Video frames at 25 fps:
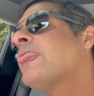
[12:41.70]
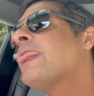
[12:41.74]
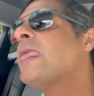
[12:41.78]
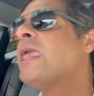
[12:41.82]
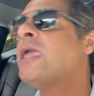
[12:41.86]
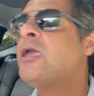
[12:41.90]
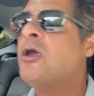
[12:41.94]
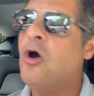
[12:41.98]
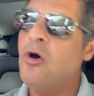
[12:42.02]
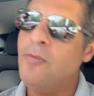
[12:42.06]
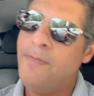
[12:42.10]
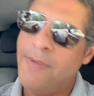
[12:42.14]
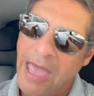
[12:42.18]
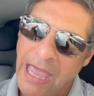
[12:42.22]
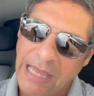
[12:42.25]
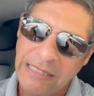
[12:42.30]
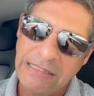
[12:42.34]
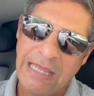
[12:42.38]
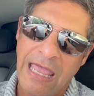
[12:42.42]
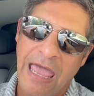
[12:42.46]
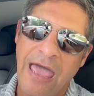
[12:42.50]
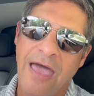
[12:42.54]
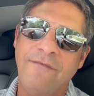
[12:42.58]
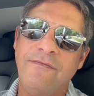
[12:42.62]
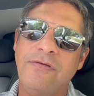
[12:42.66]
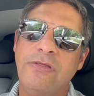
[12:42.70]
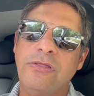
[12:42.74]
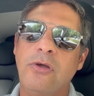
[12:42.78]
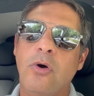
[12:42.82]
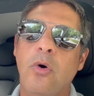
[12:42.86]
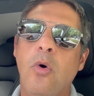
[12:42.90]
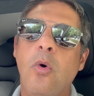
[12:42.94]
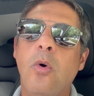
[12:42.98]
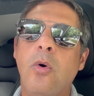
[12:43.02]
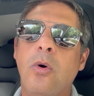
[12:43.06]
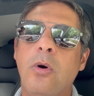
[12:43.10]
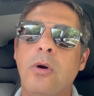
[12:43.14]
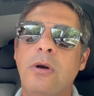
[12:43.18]
go back to having the
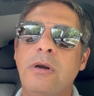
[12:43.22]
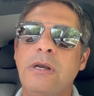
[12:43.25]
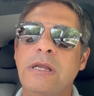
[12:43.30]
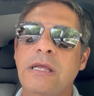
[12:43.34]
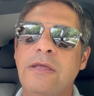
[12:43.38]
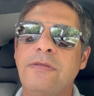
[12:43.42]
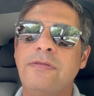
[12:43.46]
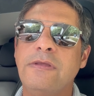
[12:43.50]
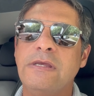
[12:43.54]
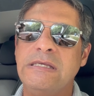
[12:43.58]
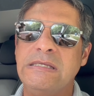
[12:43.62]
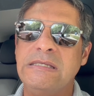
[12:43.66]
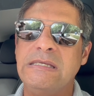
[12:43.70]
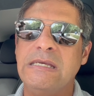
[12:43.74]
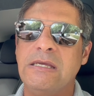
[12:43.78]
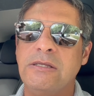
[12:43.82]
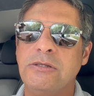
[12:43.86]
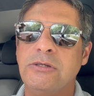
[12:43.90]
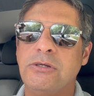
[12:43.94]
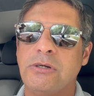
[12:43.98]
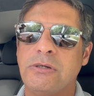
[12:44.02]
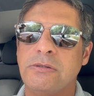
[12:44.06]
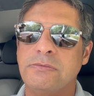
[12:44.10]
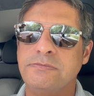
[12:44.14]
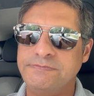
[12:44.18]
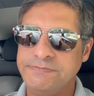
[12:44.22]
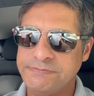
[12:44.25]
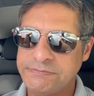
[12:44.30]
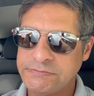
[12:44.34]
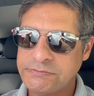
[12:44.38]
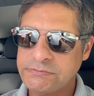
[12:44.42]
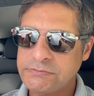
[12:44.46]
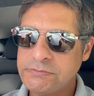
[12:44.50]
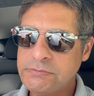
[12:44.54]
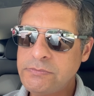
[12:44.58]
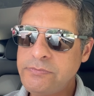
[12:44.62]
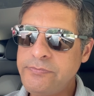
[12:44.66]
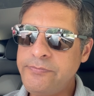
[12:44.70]
horn in the center.
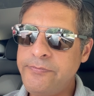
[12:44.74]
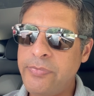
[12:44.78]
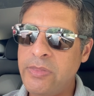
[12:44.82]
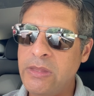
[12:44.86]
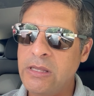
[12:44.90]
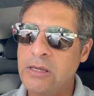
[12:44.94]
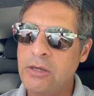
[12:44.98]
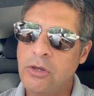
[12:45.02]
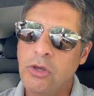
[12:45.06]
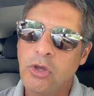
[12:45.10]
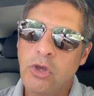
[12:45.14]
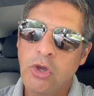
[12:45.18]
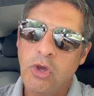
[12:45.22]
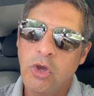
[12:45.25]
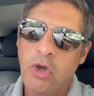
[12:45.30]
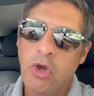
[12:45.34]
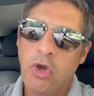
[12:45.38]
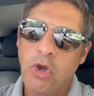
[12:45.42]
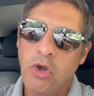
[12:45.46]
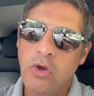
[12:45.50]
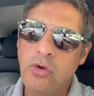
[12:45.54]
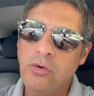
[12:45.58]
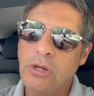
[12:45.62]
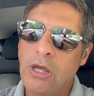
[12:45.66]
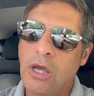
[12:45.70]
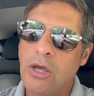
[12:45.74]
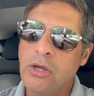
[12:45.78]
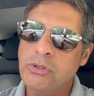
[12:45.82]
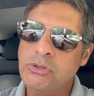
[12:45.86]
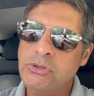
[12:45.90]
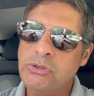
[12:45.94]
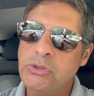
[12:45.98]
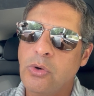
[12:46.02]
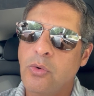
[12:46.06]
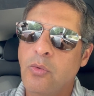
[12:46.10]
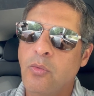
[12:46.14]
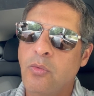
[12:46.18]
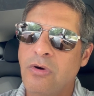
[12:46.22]
Who
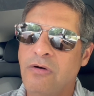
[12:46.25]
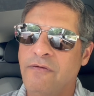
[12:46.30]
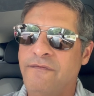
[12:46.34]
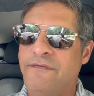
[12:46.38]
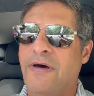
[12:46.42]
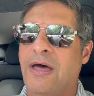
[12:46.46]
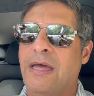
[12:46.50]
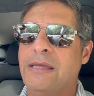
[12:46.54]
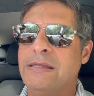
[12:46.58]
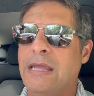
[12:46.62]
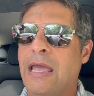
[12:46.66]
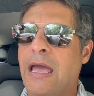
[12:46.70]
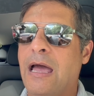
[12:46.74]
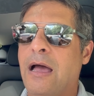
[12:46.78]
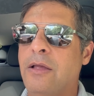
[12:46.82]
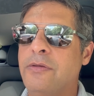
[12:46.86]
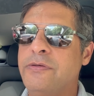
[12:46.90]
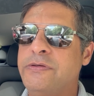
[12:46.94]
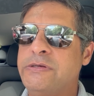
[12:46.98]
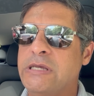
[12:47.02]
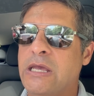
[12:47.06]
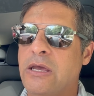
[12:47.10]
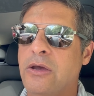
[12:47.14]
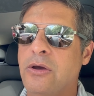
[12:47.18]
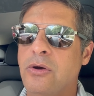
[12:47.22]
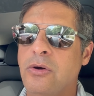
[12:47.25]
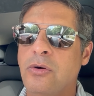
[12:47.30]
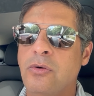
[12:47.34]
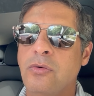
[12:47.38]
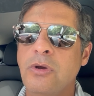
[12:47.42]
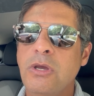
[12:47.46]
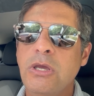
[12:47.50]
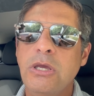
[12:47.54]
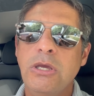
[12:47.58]
knows? We'll find out. So